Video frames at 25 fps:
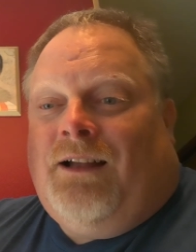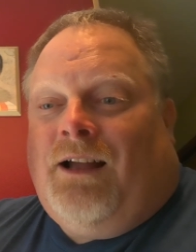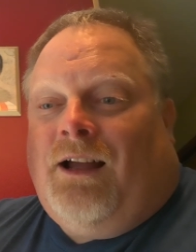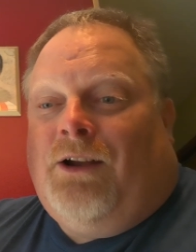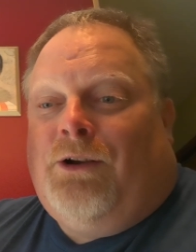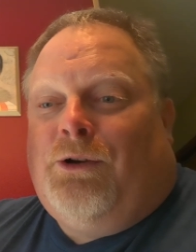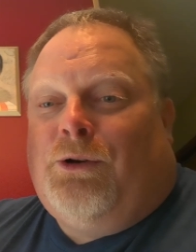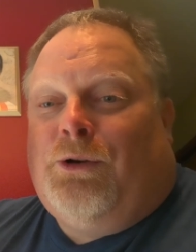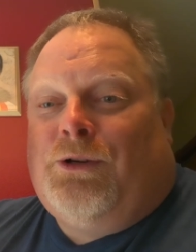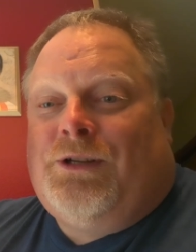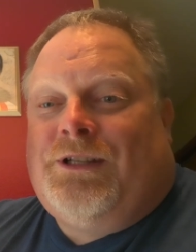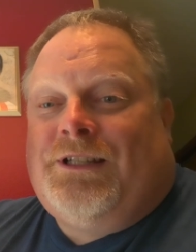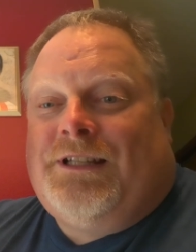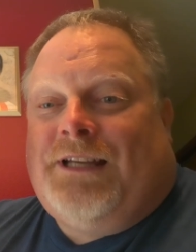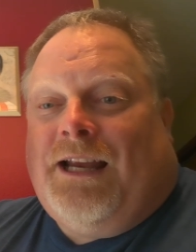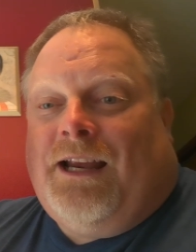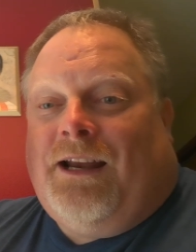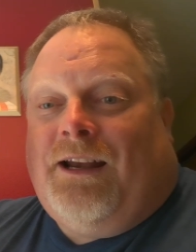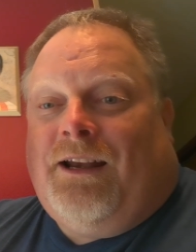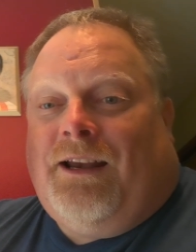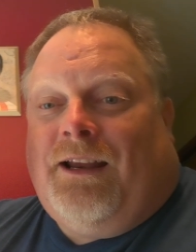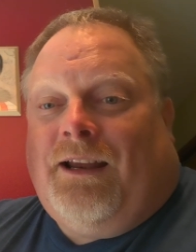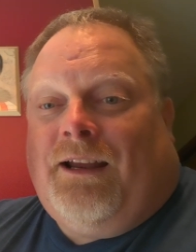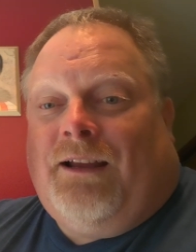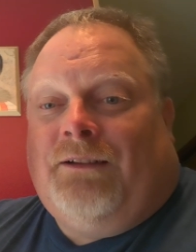
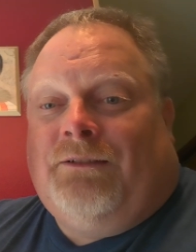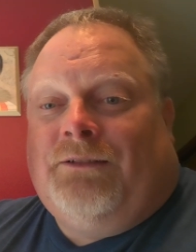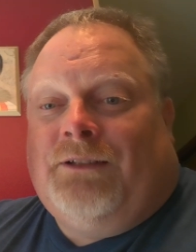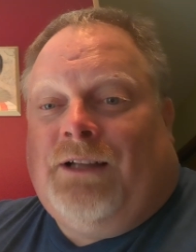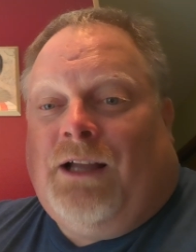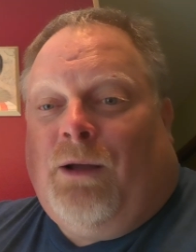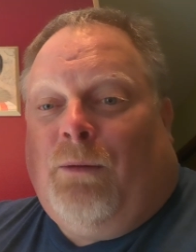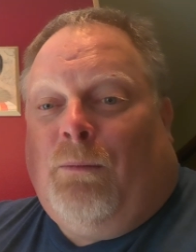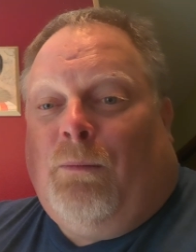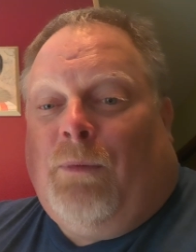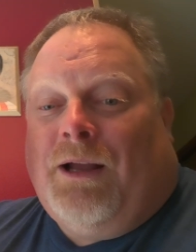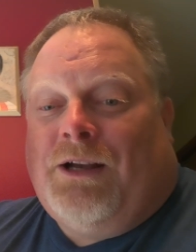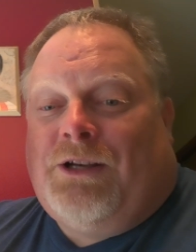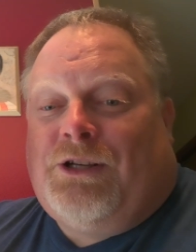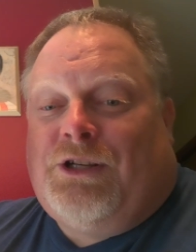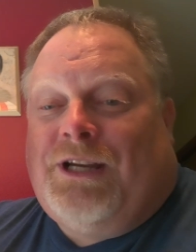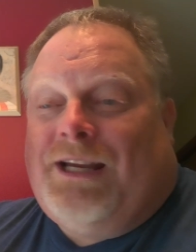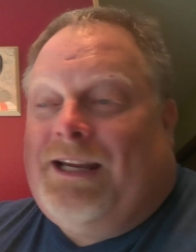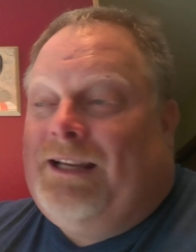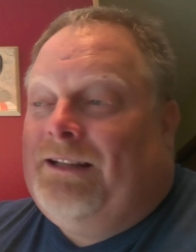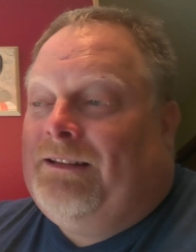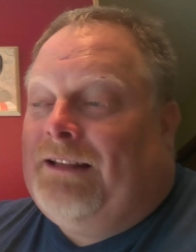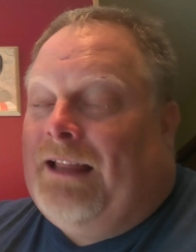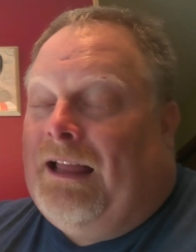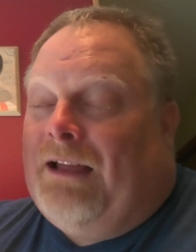understanding how much
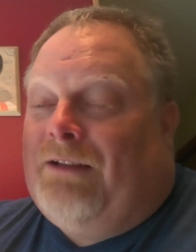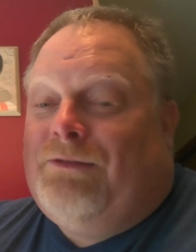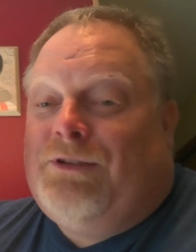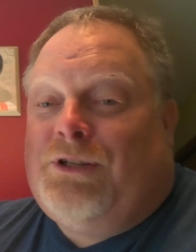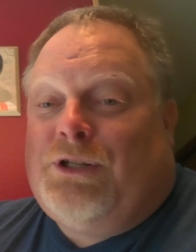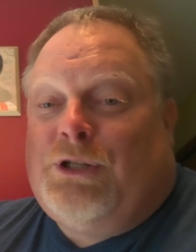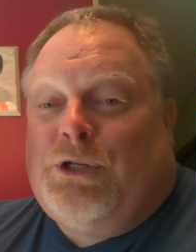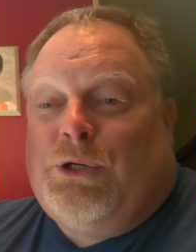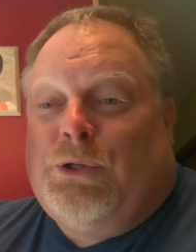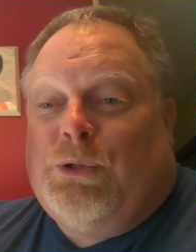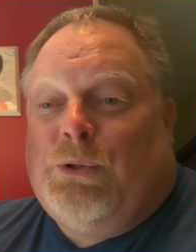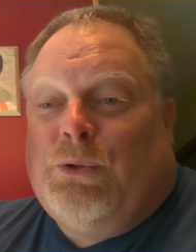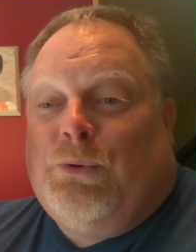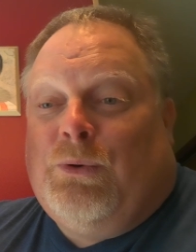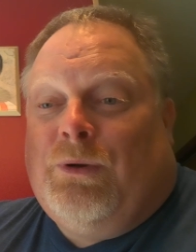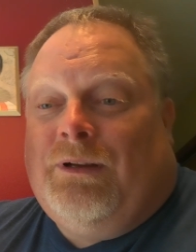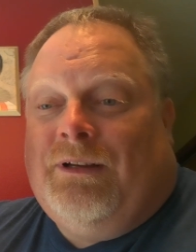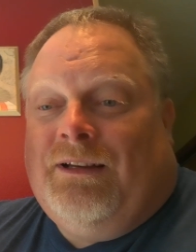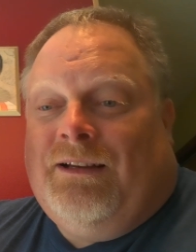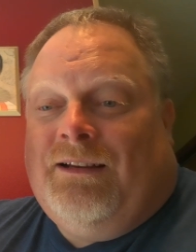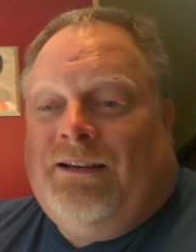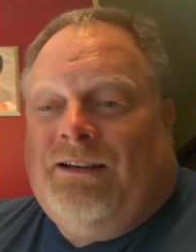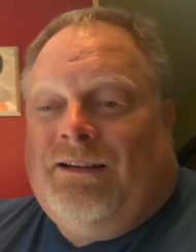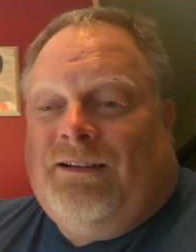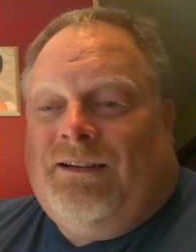he loves you
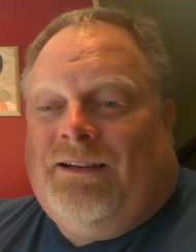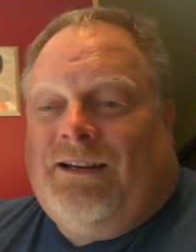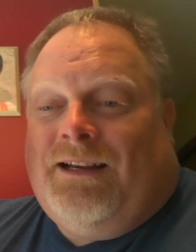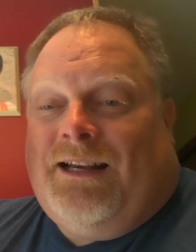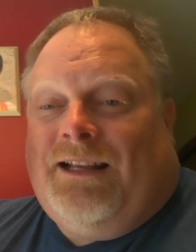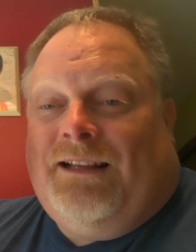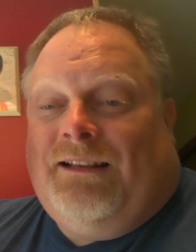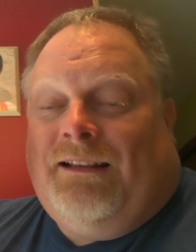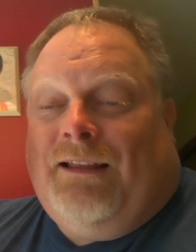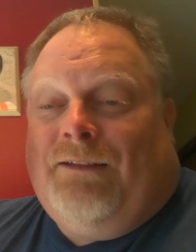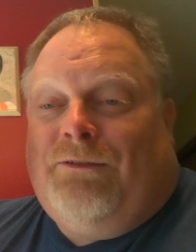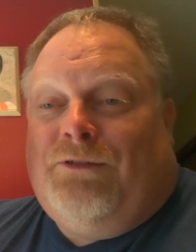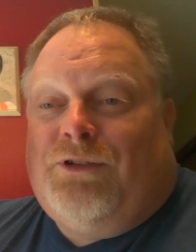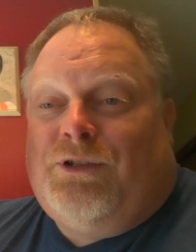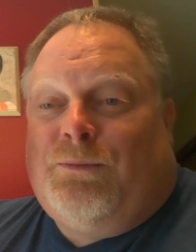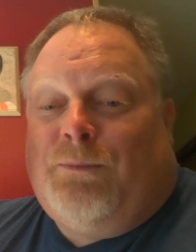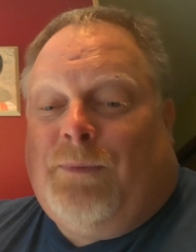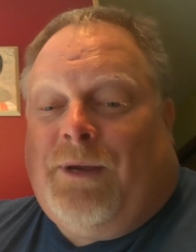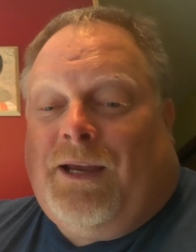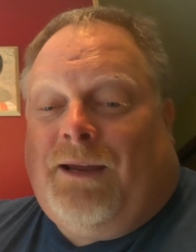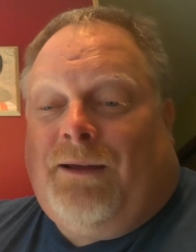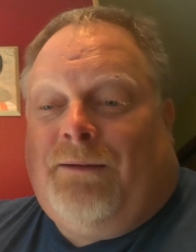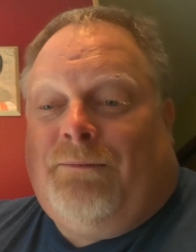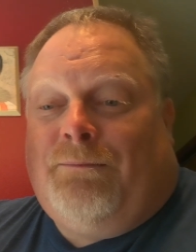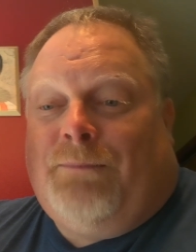and he loves
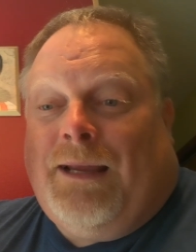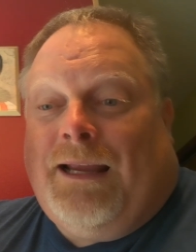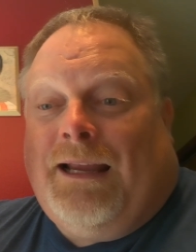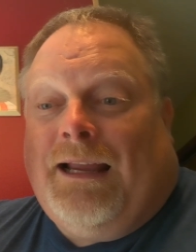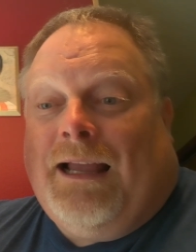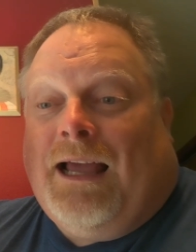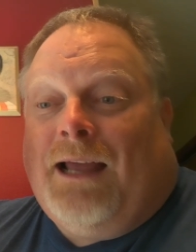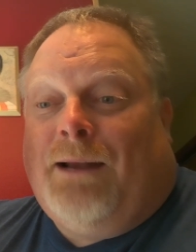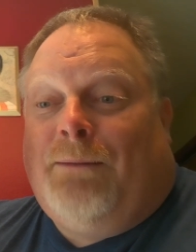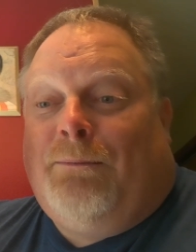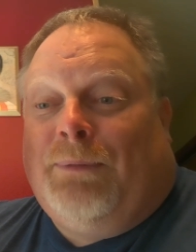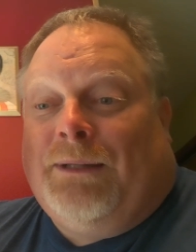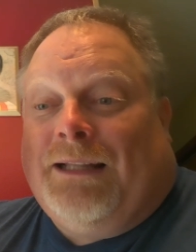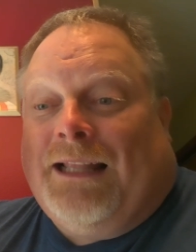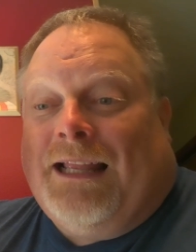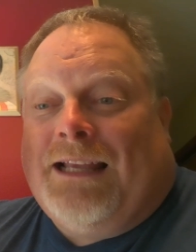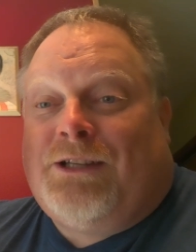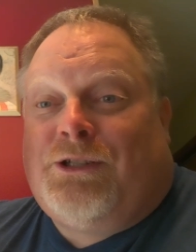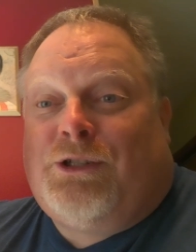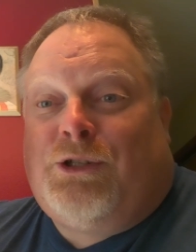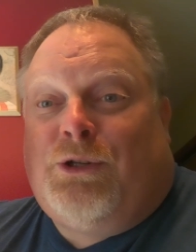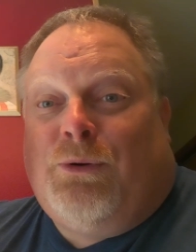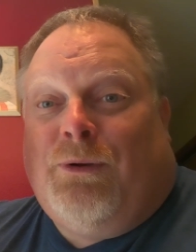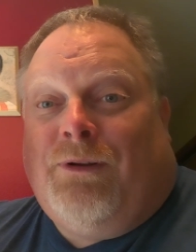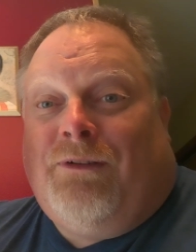me. May God
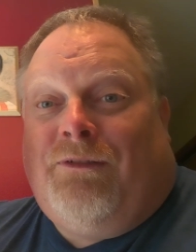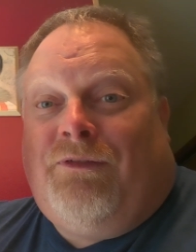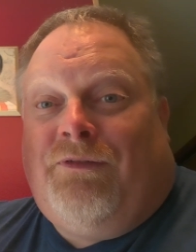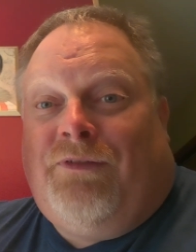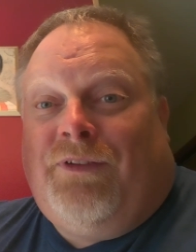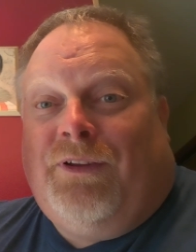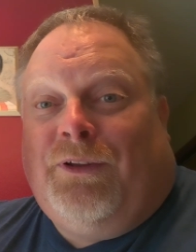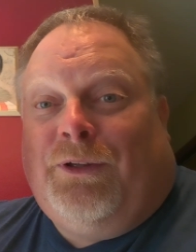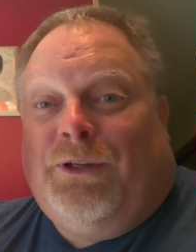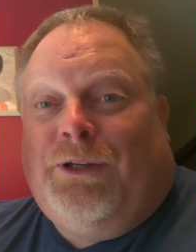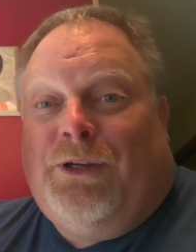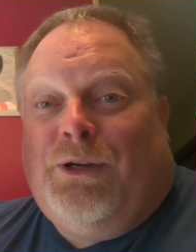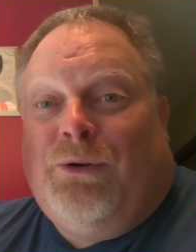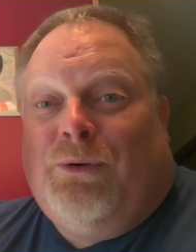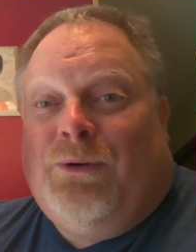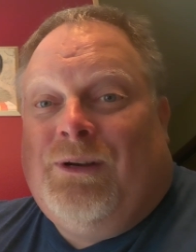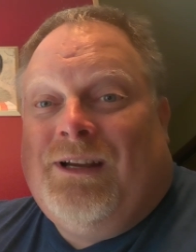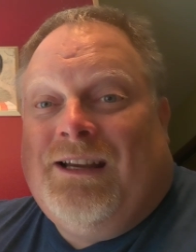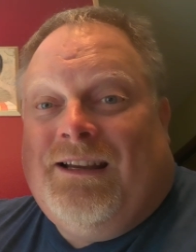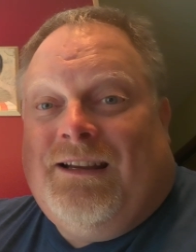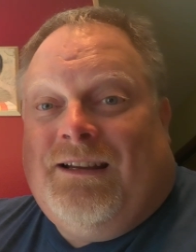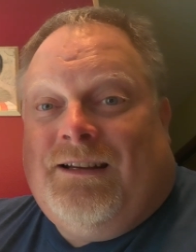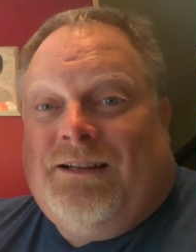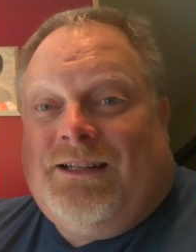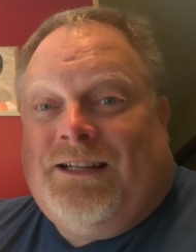bless you and fill you
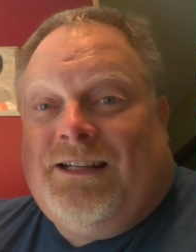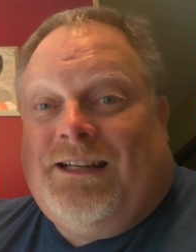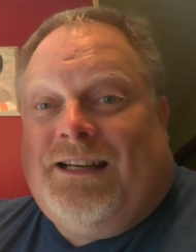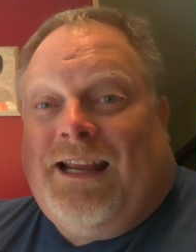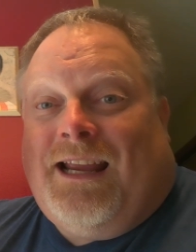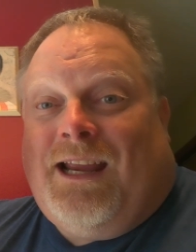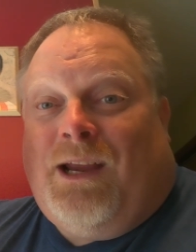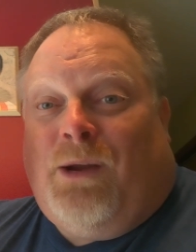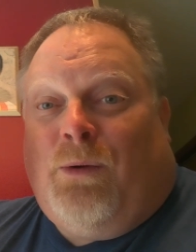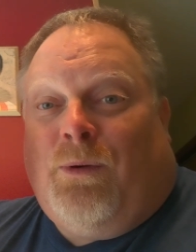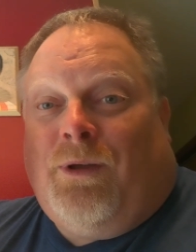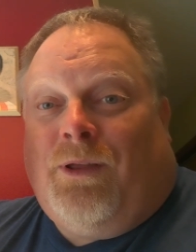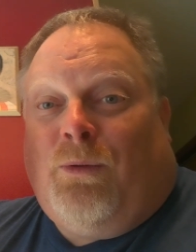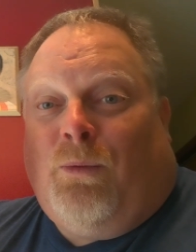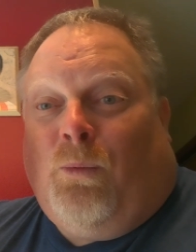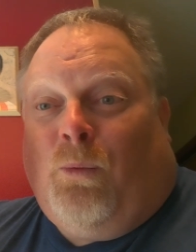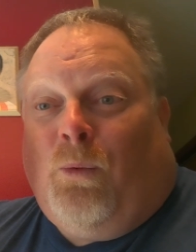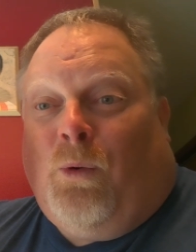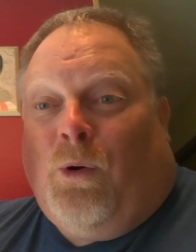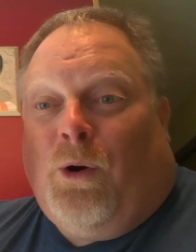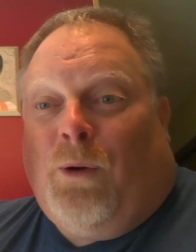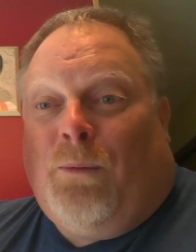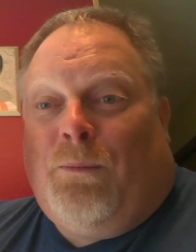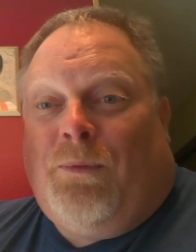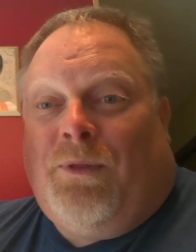today with
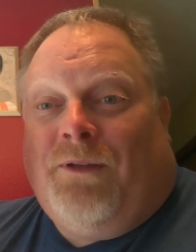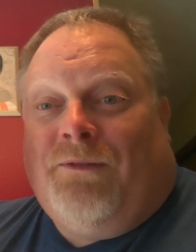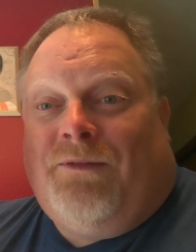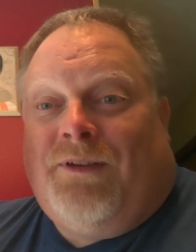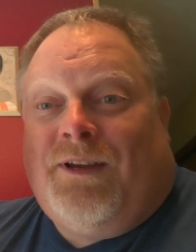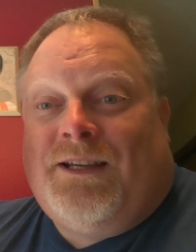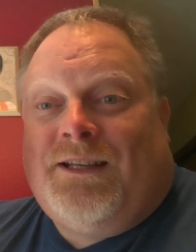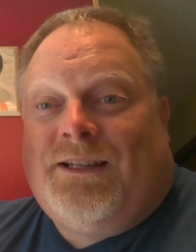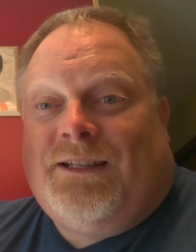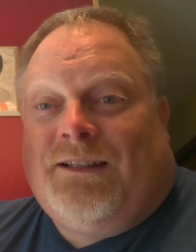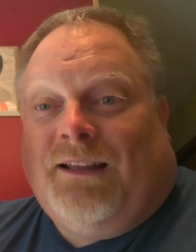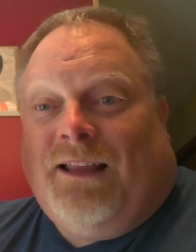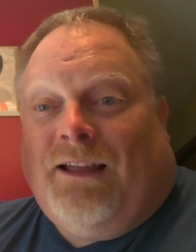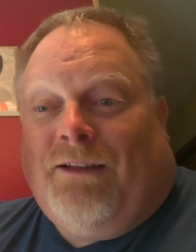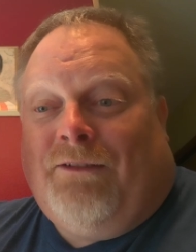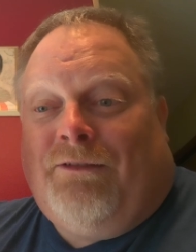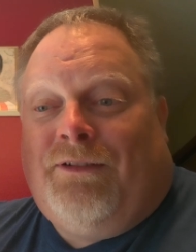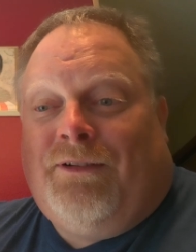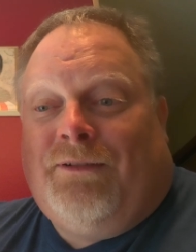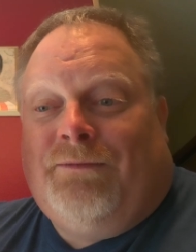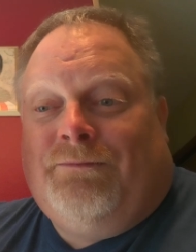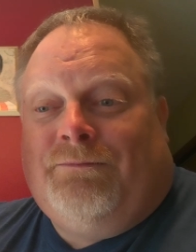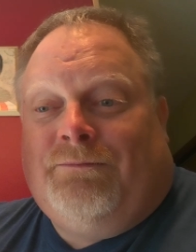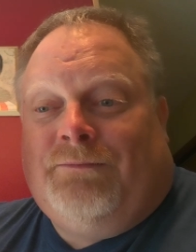warmth of his love.